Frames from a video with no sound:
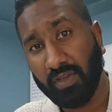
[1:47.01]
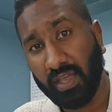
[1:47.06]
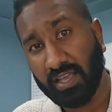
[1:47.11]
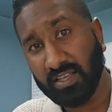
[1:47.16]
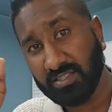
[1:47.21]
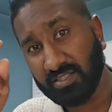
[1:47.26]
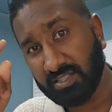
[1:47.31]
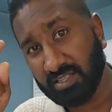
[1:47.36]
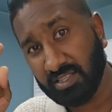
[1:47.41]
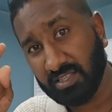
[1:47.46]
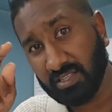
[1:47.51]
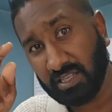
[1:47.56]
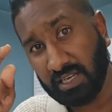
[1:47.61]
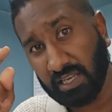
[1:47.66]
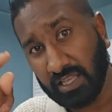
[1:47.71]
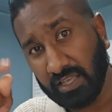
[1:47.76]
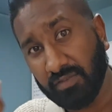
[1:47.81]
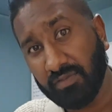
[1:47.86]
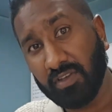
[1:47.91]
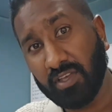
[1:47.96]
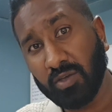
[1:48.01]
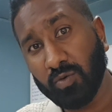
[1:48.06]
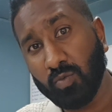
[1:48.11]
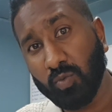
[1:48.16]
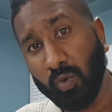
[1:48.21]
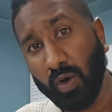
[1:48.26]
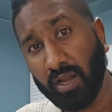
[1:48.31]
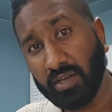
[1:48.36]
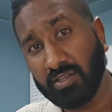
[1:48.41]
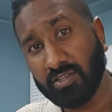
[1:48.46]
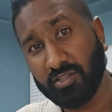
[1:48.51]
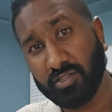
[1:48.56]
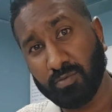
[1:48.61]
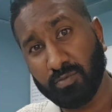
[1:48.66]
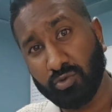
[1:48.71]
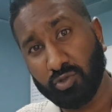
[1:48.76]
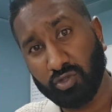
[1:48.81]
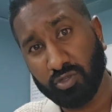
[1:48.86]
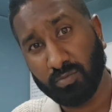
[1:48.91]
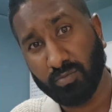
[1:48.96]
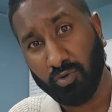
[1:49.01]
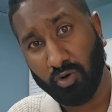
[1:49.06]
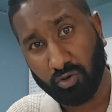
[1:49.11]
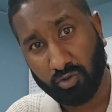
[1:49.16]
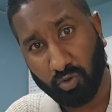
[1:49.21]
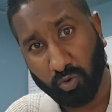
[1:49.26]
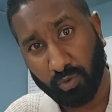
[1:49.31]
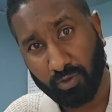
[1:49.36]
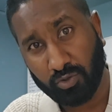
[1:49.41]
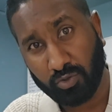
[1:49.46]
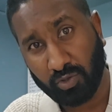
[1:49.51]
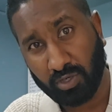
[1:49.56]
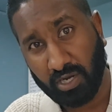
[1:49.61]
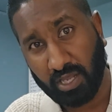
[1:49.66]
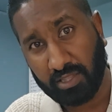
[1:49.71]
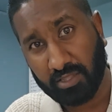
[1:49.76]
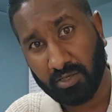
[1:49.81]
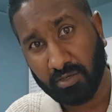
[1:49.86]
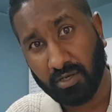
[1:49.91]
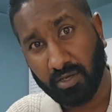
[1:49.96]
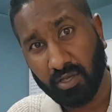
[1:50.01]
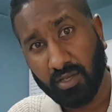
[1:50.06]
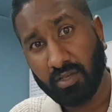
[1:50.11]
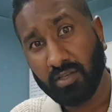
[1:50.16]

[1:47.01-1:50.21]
AC is leaving one distribution board going to another,